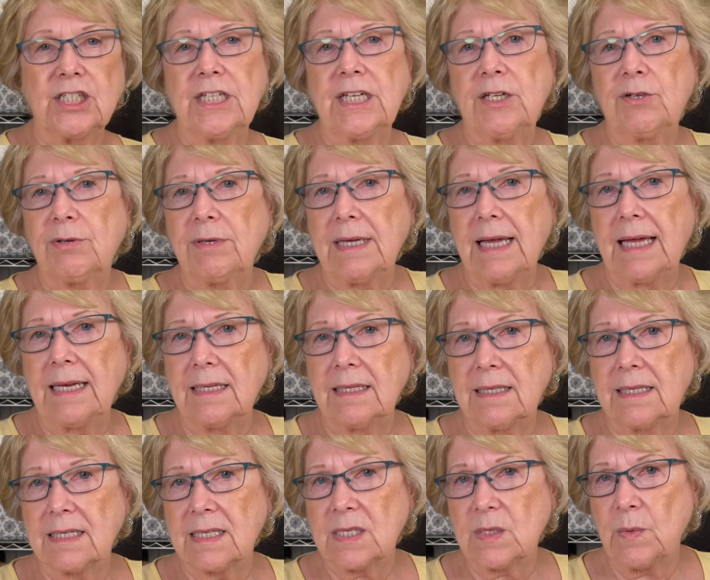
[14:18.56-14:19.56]
created
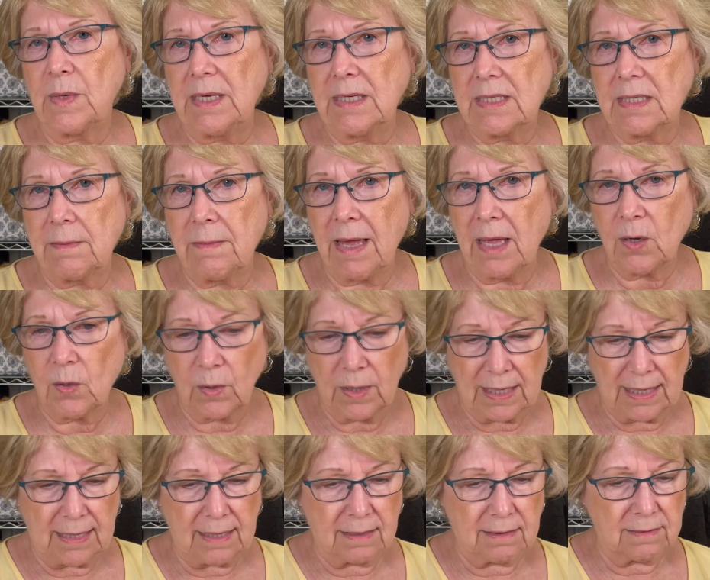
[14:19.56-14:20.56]
the sweet tomato
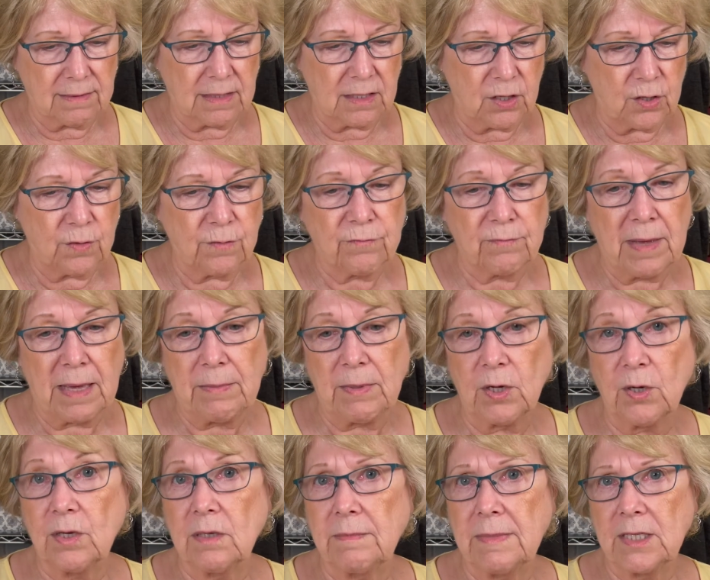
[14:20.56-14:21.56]
heel that you've maybe
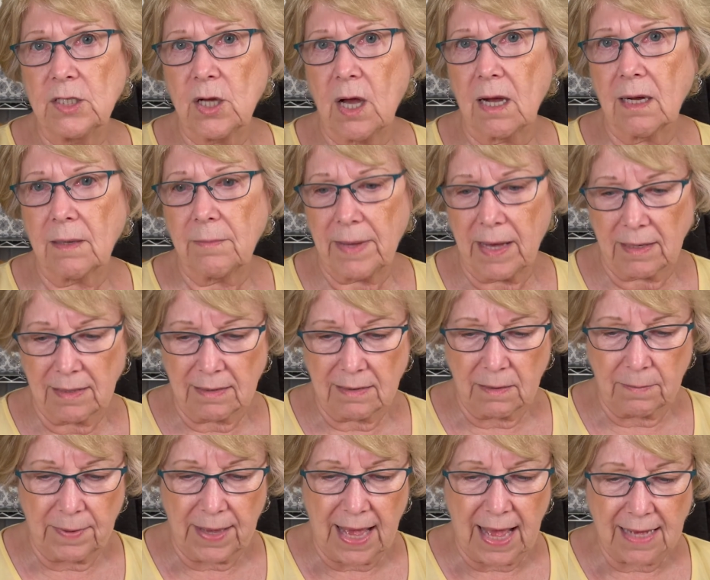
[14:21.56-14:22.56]
heard me talk about in the
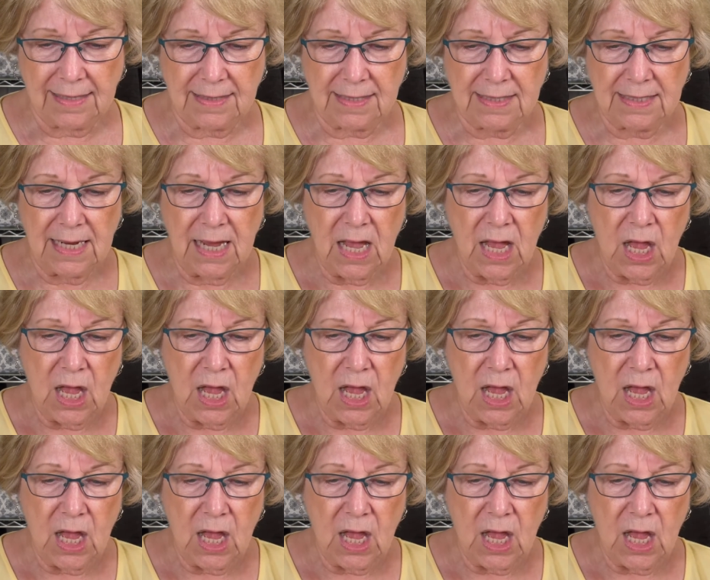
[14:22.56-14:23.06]
past.